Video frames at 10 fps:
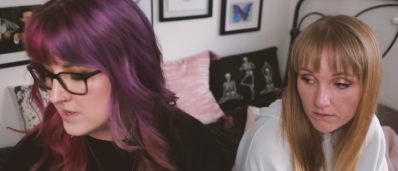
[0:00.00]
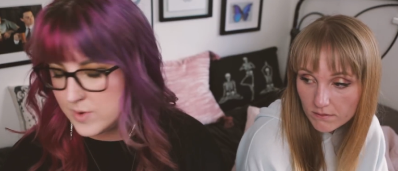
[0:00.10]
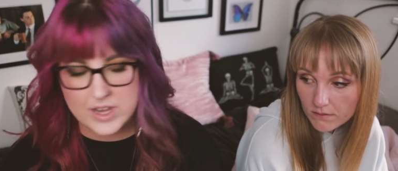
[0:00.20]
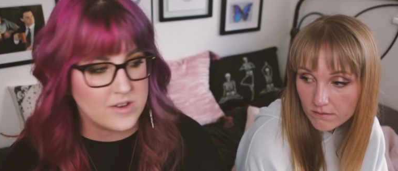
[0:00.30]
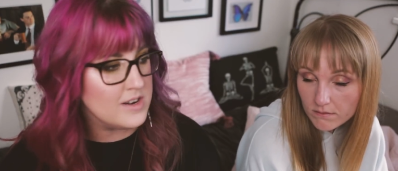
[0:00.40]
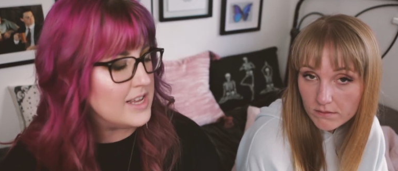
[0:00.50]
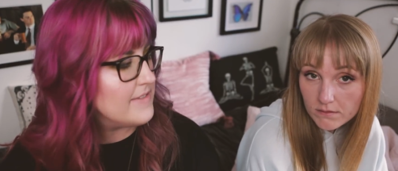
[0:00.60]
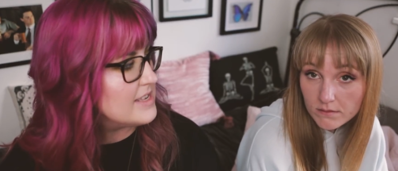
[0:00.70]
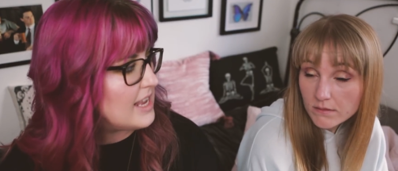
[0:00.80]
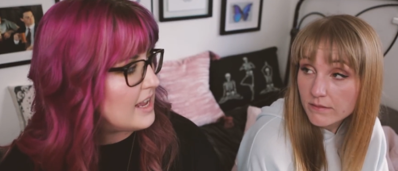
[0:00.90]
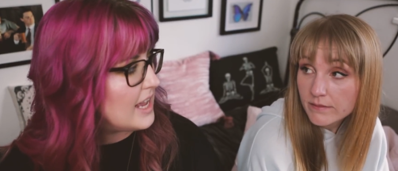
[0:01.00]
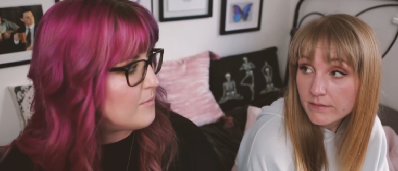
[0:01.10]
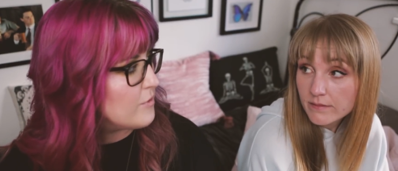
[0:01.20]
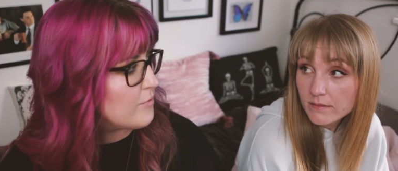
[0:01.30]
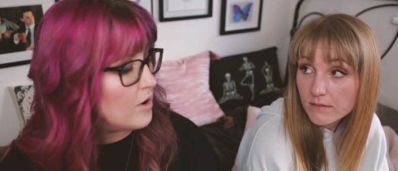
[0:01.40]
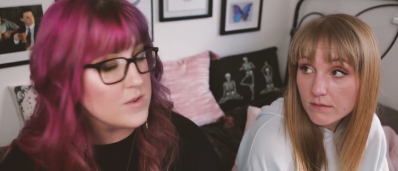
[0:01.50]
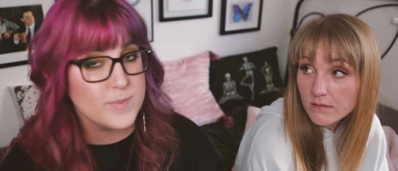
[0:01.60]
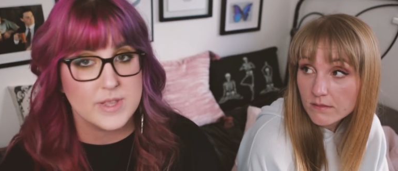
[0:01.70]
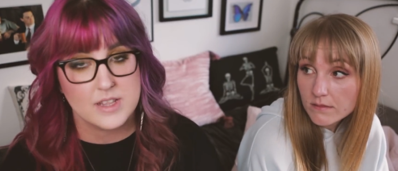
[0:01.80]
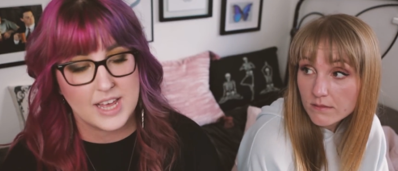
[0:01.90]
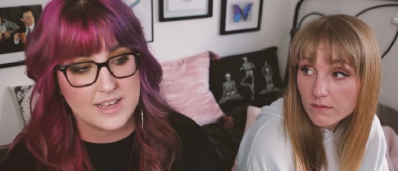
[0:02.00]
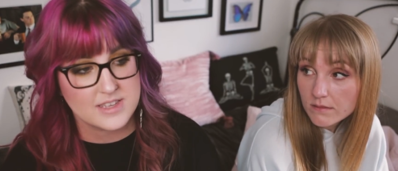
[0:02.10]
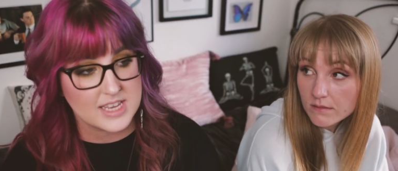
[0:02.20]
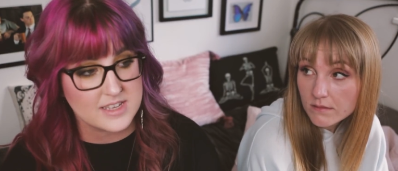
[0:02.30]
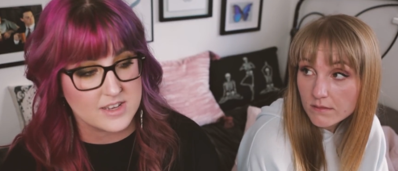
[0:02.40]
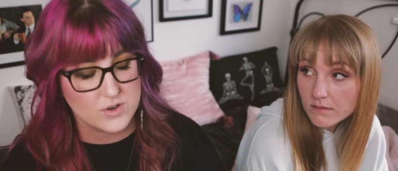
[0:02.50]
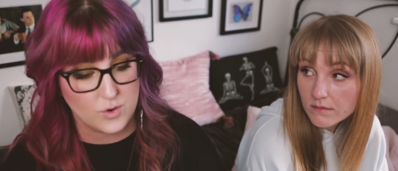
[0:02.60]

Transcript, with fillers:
Speaker 1: so I couldn't even say Game of Thrones, but the last season